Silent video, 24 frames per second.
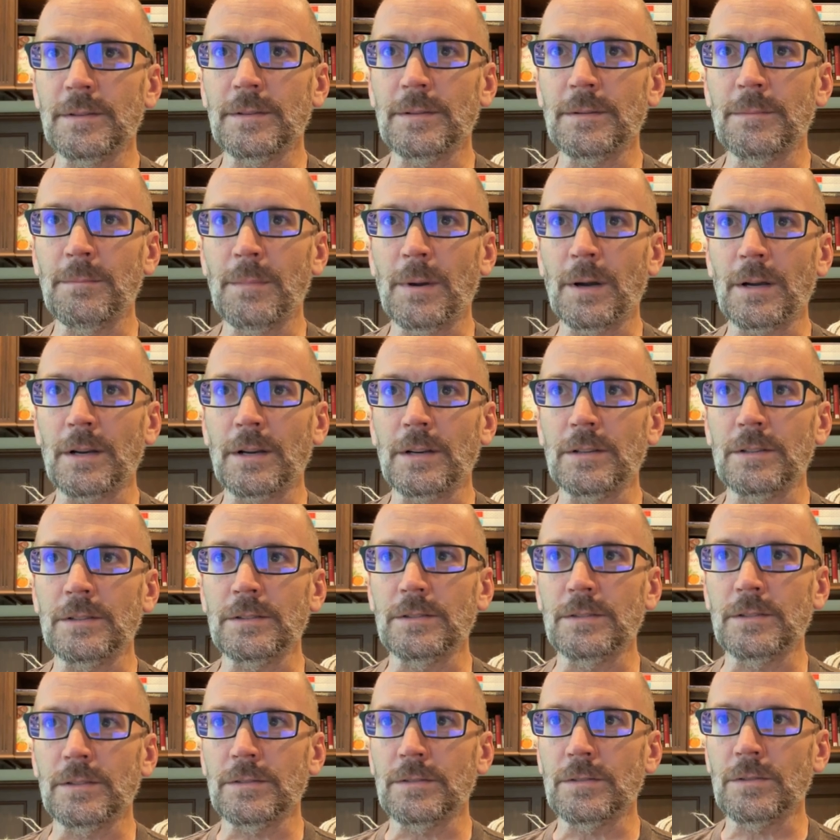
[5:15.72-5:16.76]

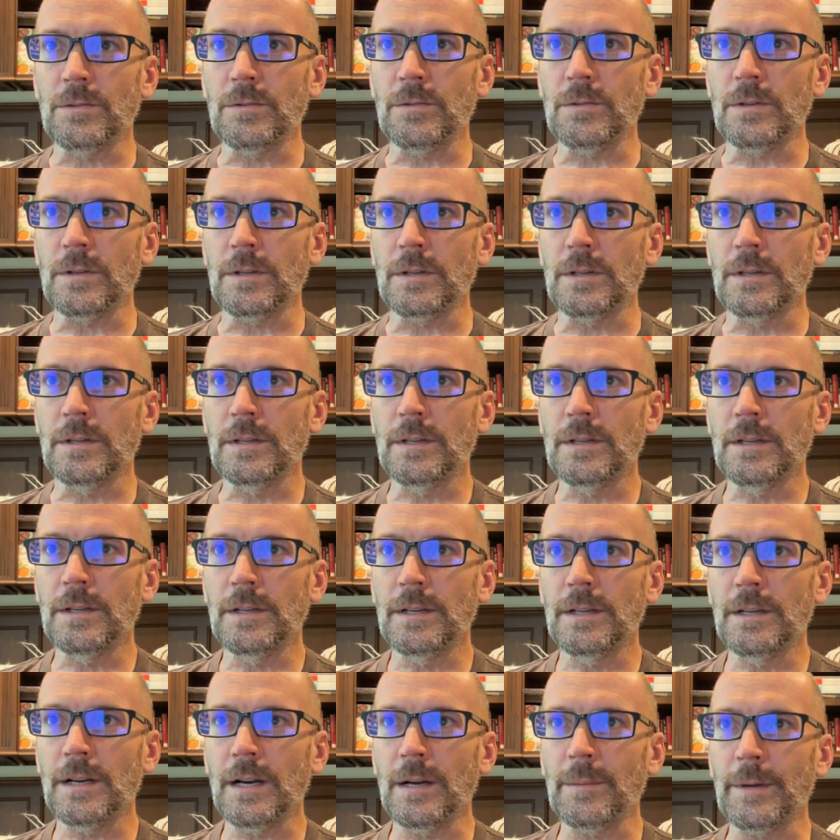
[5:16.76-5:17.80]
markers score.
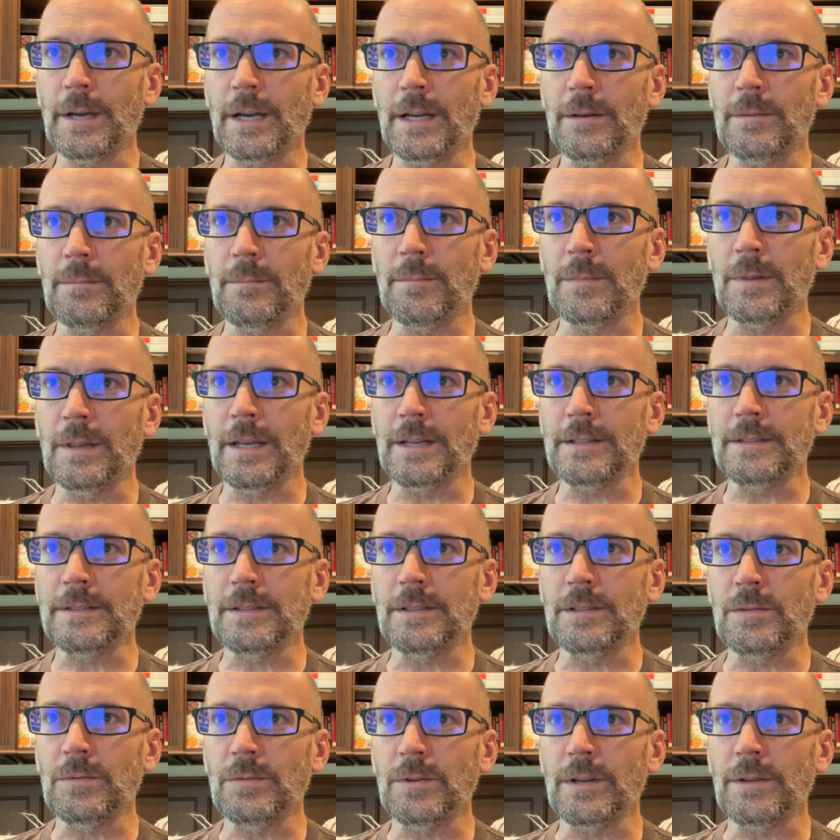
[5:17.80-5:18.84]
I'm at less
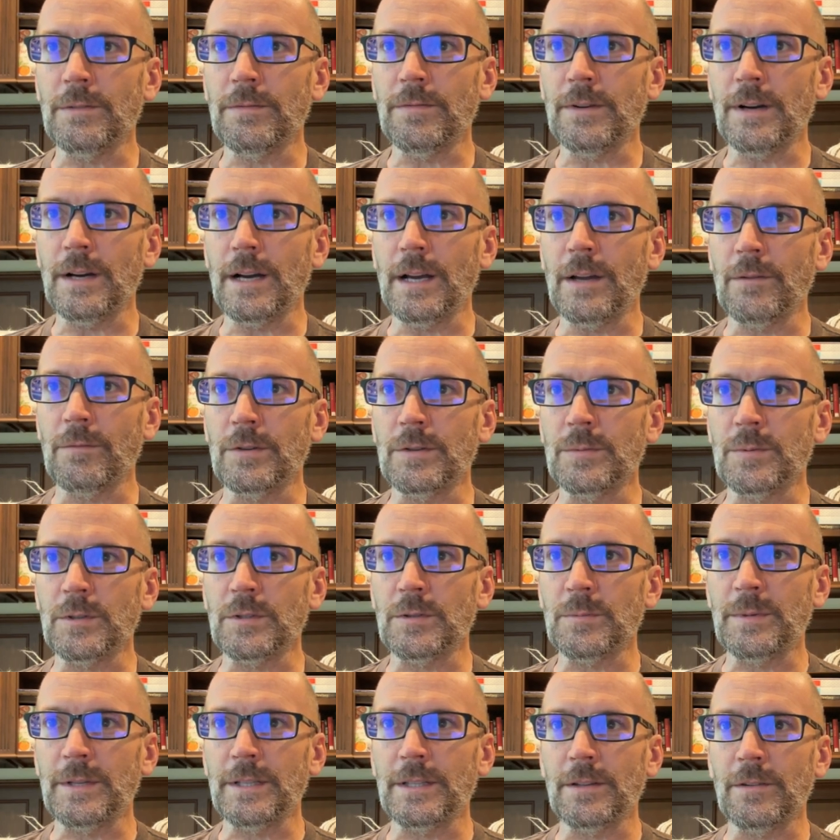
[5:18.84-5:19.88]
than twenty-five, which
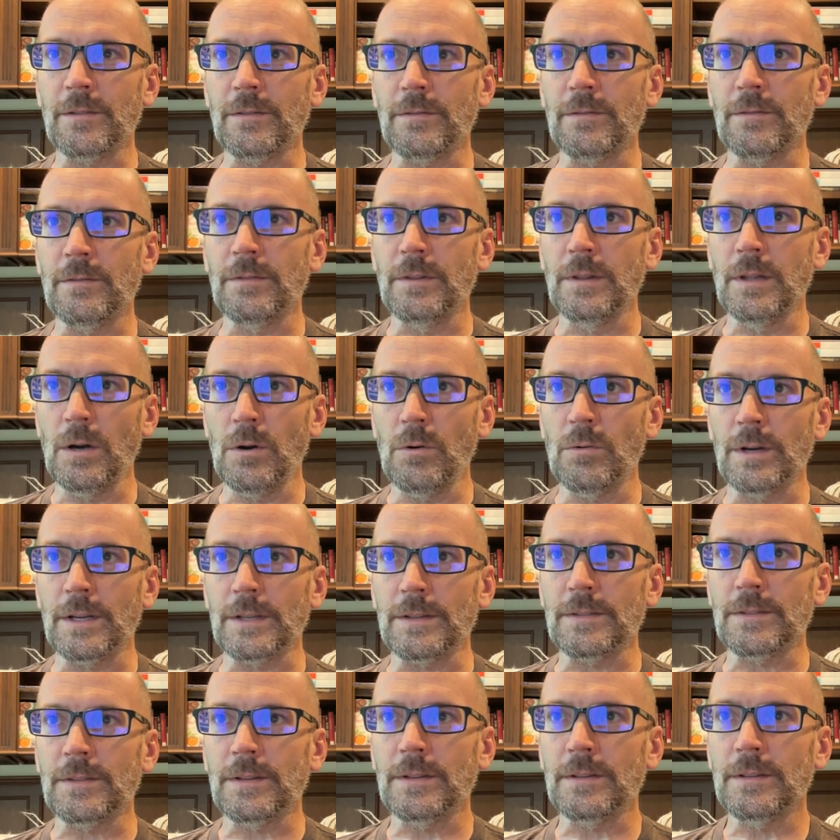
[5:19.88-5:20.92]
puts me in the
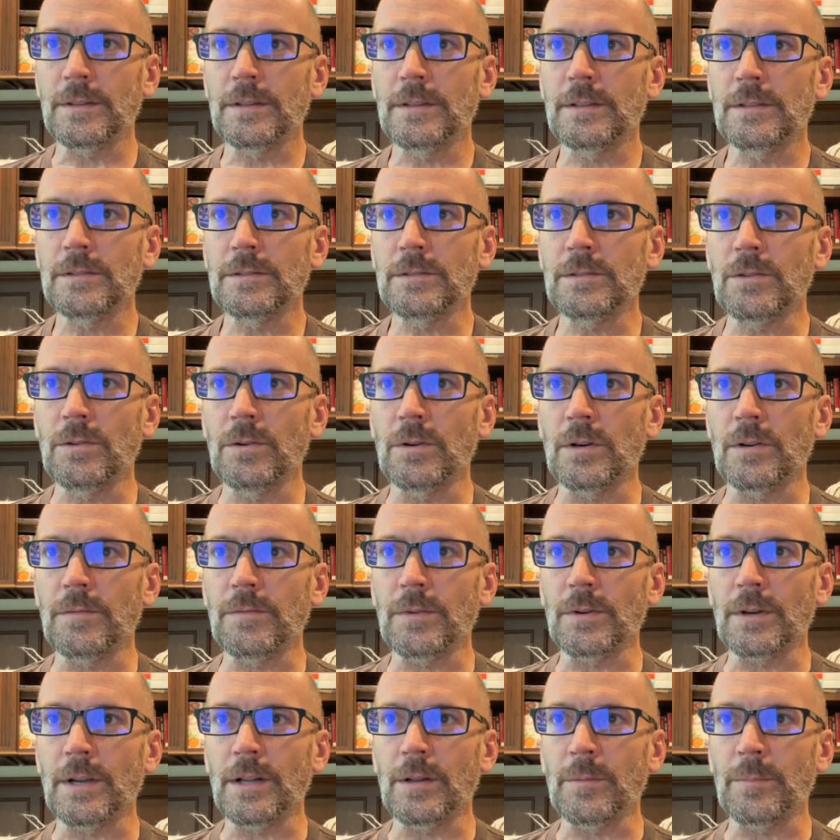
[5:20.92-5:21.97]
lowest score
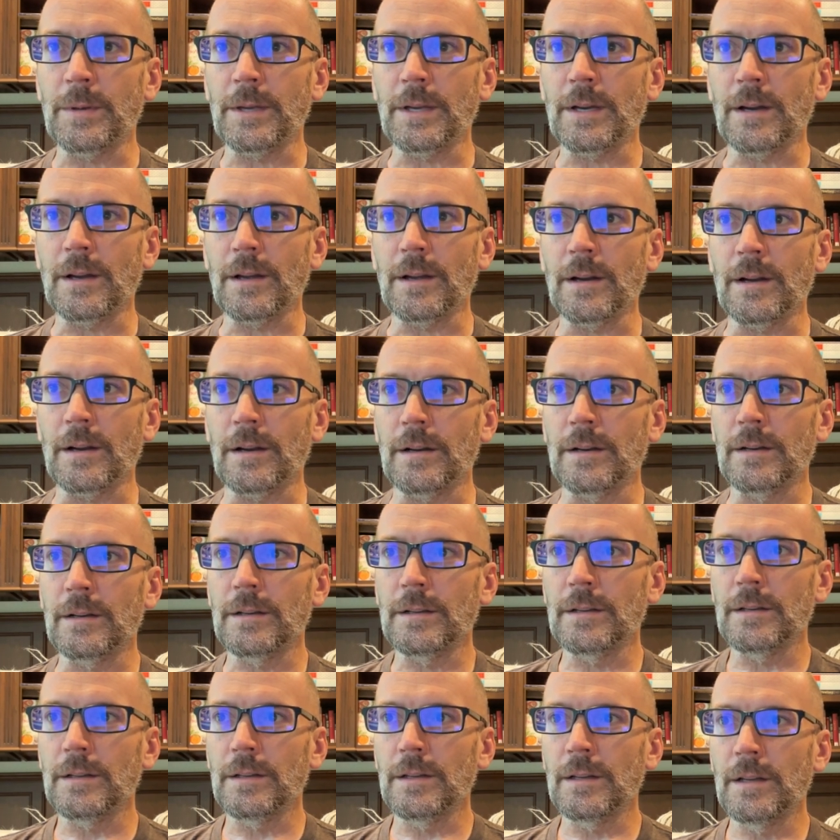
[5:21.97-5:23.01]
for L P I R.
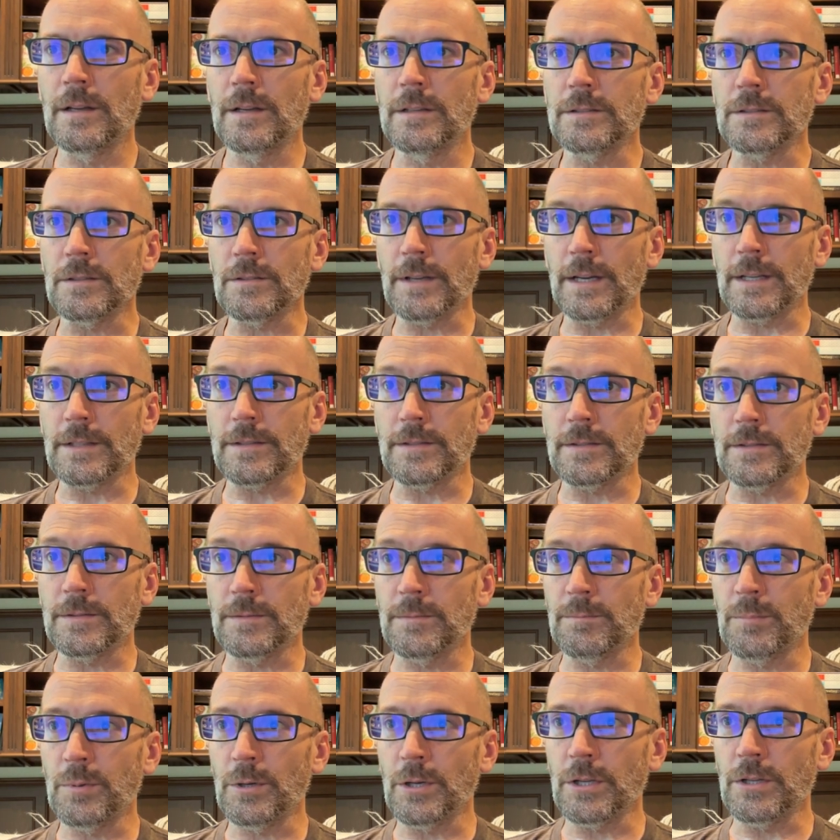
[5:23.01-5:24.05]
So that's
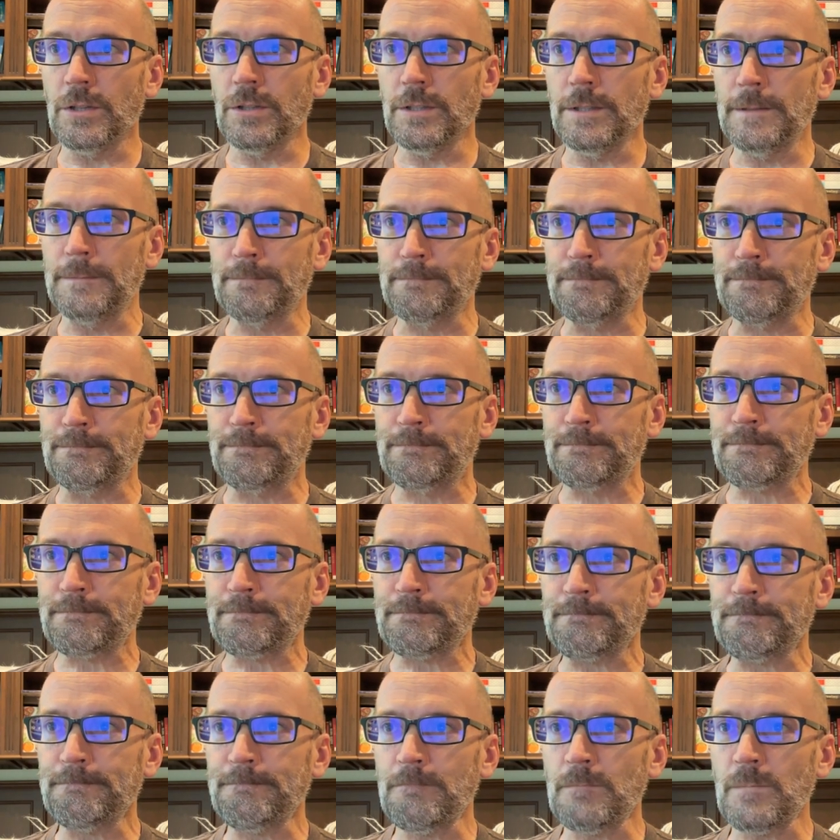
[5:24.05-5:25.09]
pretty good.
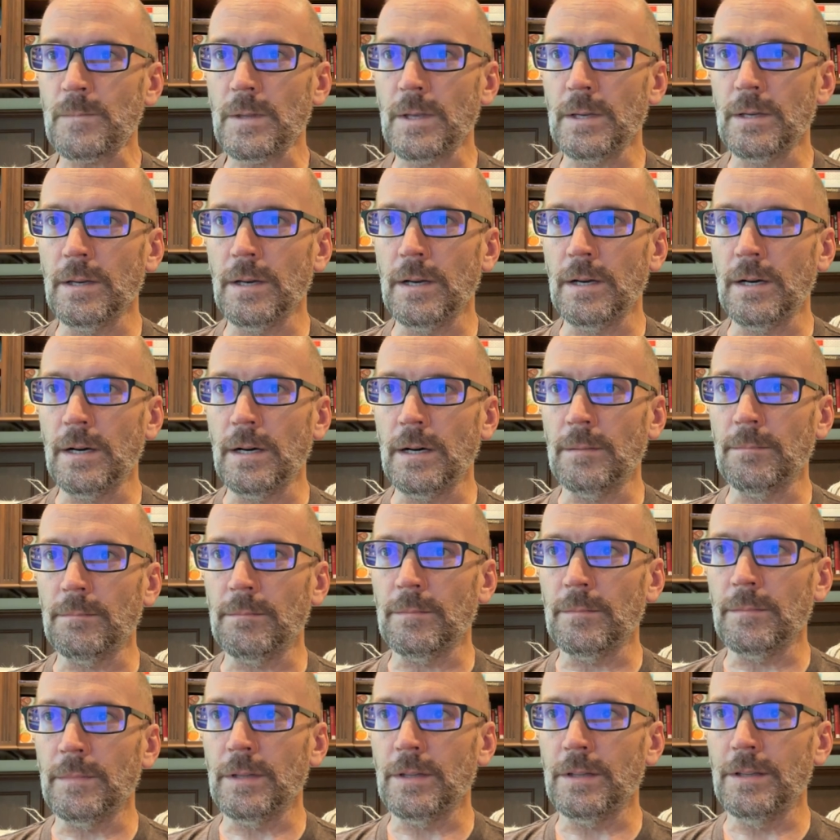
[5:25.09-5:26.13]
Um,
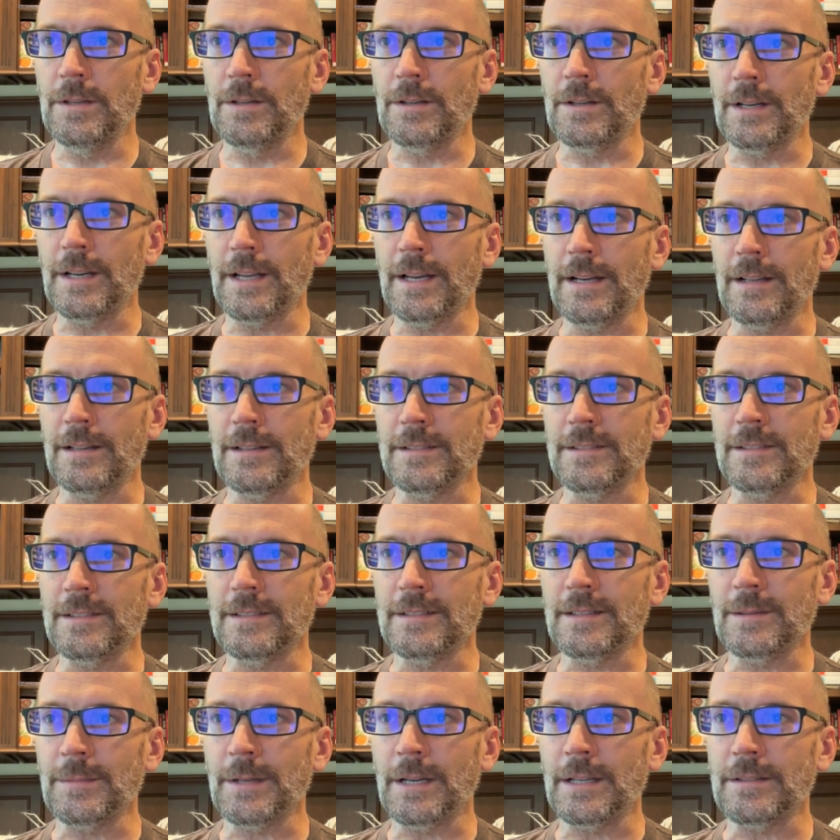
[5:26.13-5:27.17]

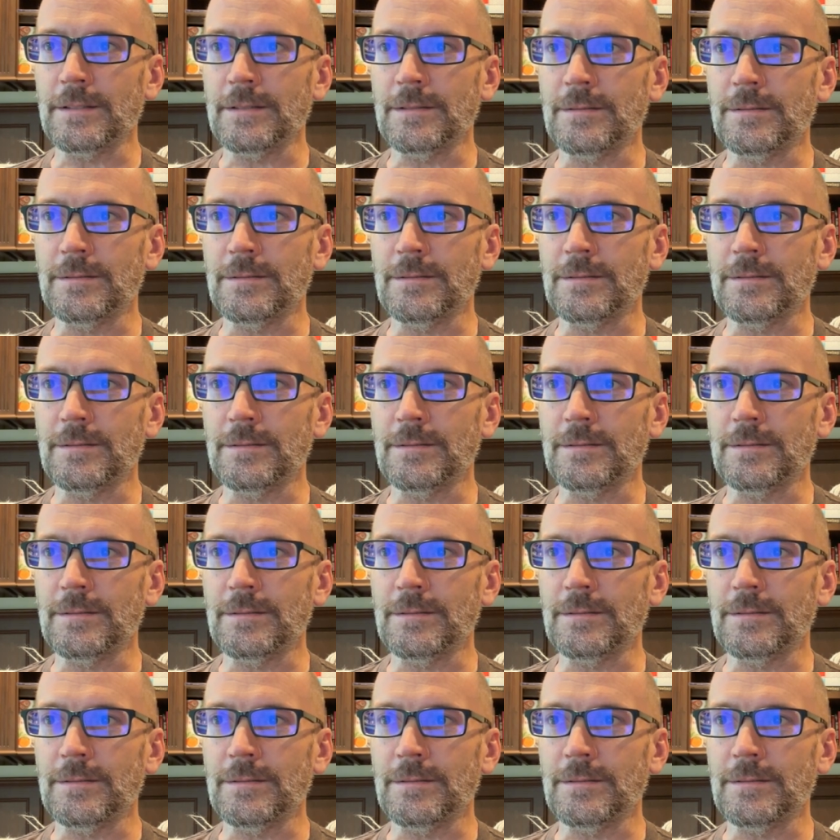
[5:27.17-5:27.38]
urinalysis, I'm not